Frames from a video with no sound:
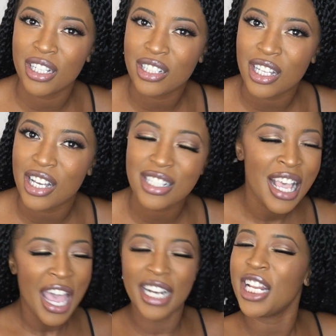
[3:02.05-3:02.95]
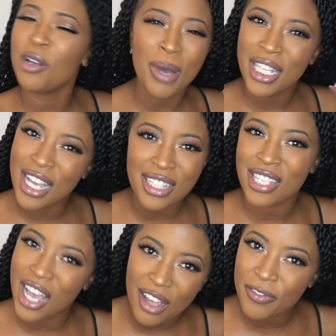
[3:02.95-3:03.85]
in clubs, and ain't nobody got
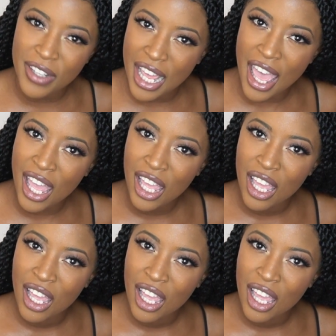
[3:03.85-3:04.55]
time for that.